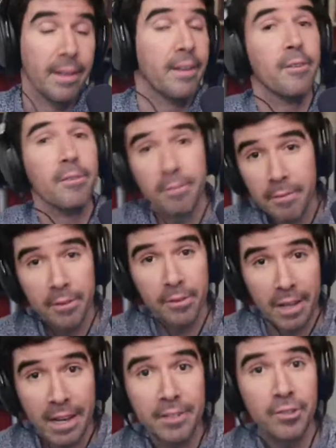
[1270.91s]
And it'll
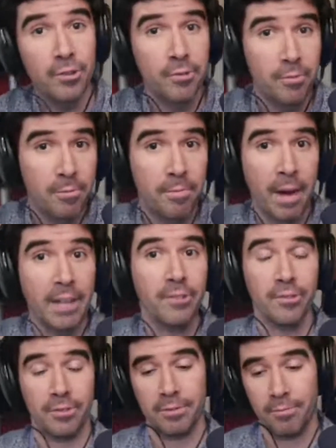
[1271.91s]
get you
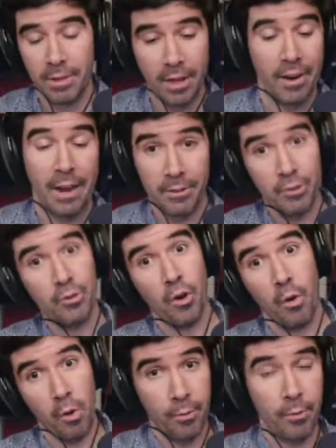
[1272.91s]
answers without having to
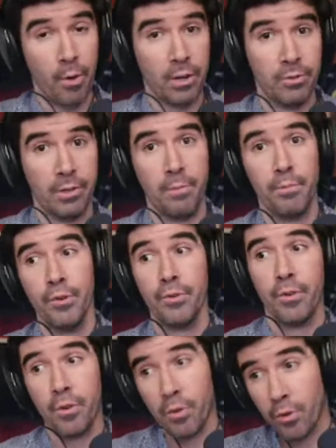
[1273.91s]
go over and walk to a
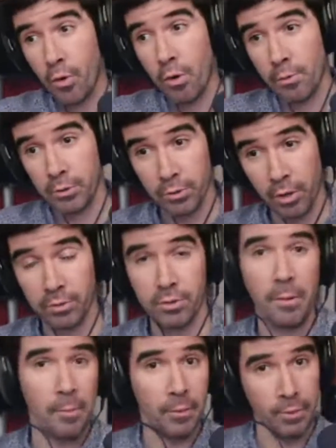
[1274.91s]
computer or go over to talk to
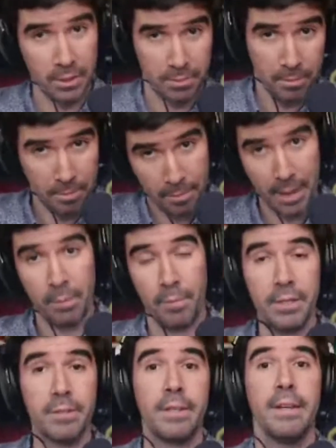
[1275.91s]
someone, which might be
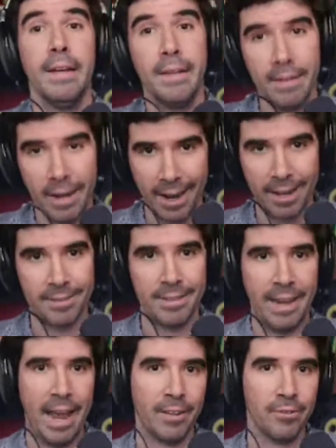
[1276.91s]
busy, that has
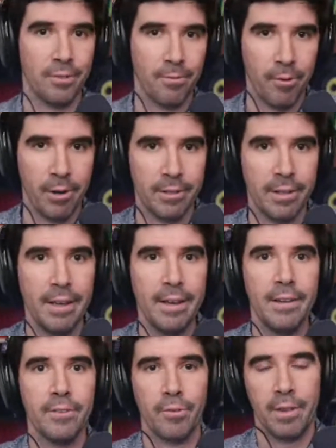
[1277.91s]
the answer for it.
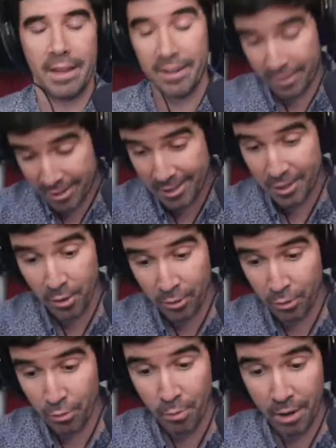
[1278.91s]
So they could still
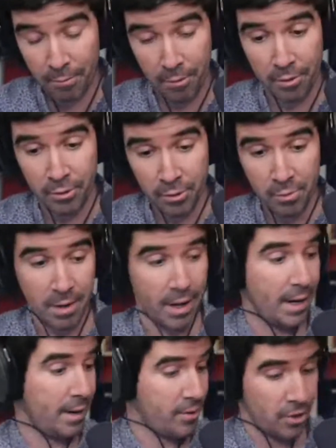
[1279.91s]
do whatever they're
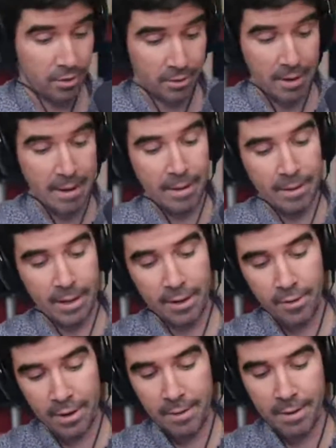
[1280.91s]
doing, and just like
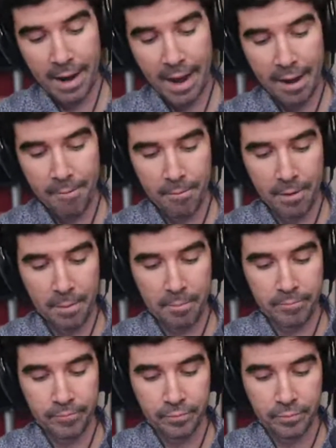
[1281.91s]
you can even have
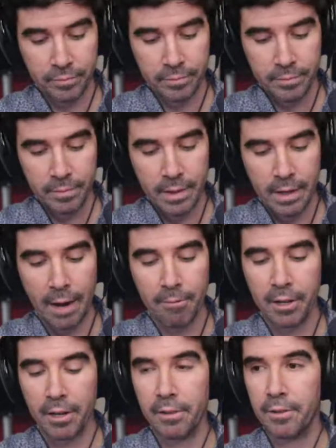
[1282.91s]
them have
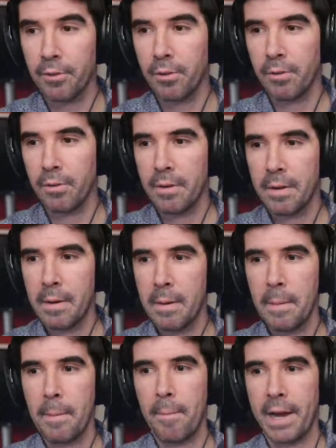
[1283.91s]
like a little
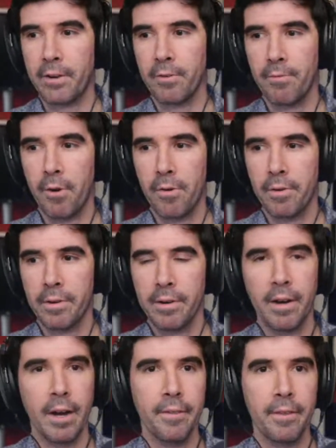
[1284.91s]
microphone
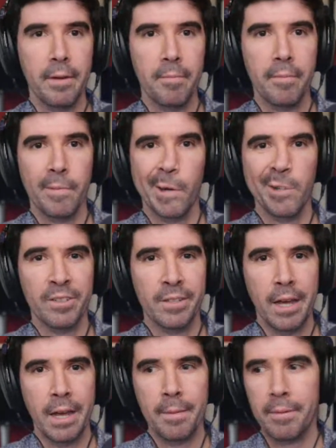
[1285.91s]
on them all the
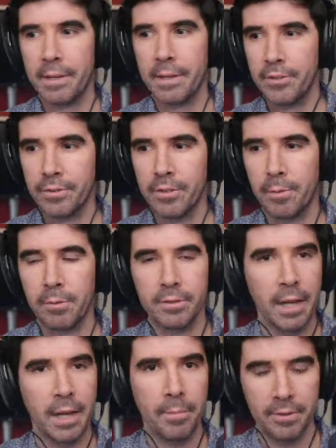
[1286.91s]
time, and they can just double
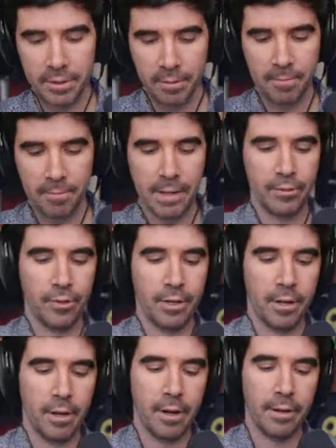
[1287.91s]
tap it or something and turn it
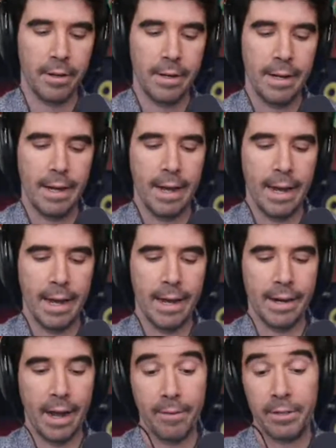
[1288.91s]
on
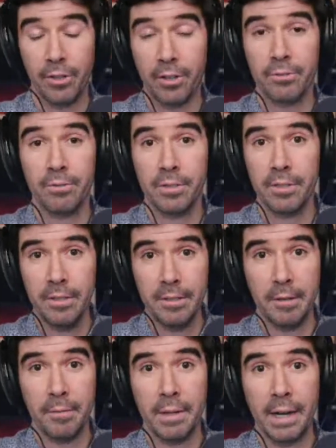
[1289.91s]
and have it talk to the
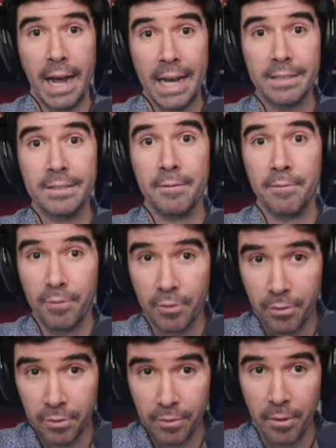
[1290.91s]
system and ask them
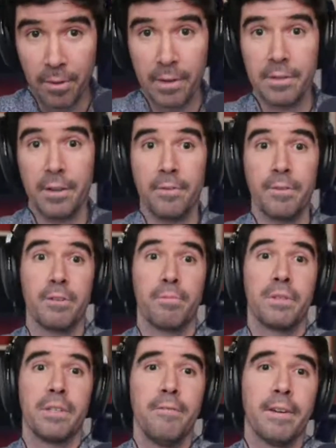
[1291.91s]
for things that are very
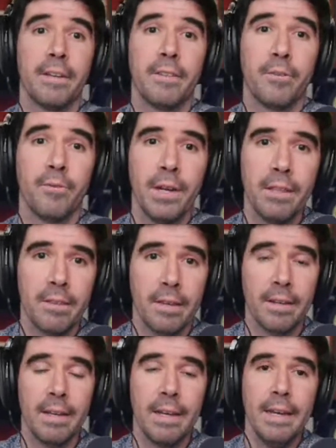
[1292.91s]
specific. And the great
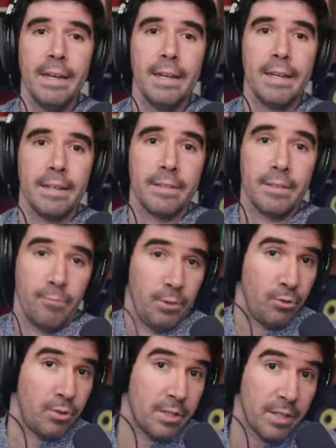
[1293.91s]
thing is it
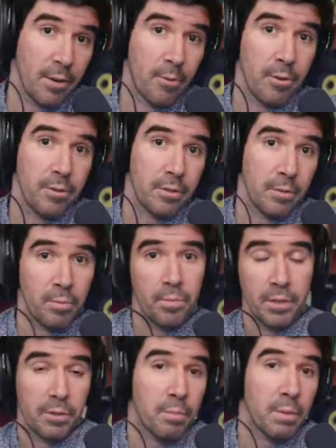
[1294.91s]
reduces errors,
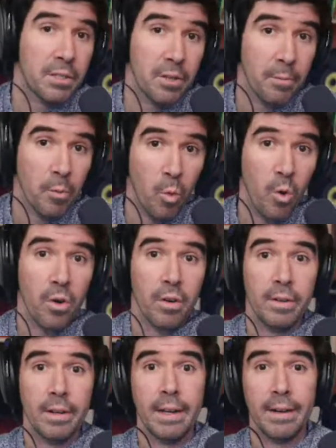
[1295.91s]
it speeds up the
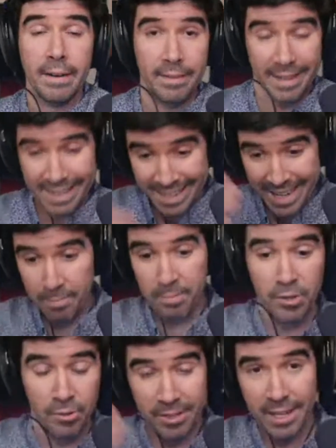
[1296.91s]
work, and it
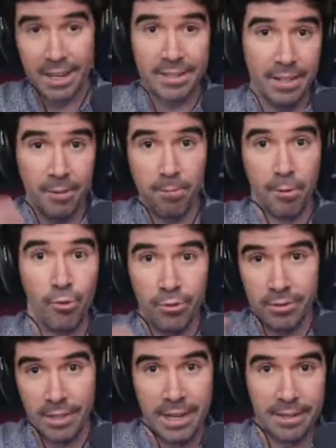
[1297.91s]
keeps your text in a flow
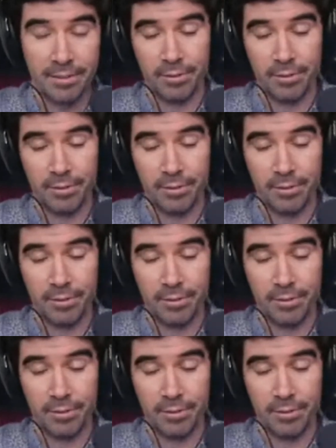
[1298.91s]
state.